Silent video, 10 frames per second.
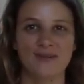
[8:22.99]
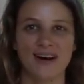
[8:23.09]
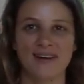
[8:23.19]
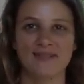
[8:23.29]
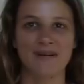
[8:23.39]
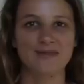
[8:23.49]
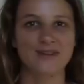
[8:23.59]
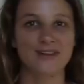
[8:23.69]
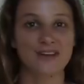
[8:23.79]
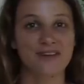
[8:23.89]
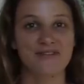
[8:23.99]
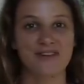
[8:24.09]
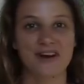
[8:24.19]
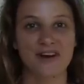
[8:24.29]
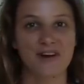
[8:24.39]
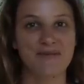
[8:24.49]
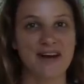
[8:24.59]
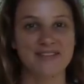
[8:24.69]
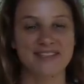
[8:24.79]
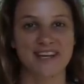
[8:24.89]
but I'm sure a lot of you at home
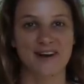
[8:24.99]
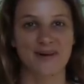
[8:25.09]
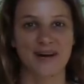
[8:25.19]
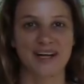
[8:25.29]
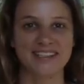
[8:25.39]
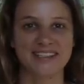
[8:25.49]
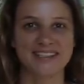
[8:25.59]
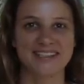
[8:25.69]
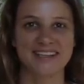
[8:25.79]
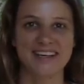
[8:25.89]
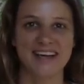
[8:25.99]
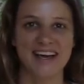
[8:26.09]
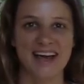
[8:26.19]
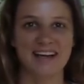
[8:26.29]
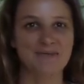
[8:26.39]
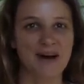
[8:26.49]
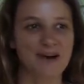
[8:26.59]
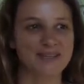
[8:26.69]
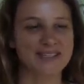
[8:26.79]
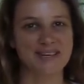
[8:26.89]
haven't seen koalas, and you
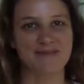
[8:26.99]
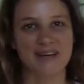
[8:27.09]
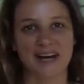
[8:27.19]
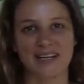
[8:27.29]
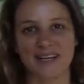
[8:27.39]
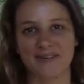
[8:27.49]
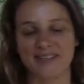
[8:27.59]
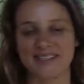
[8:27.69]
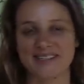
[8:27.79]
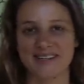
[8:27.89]
might want to see me cuddling one.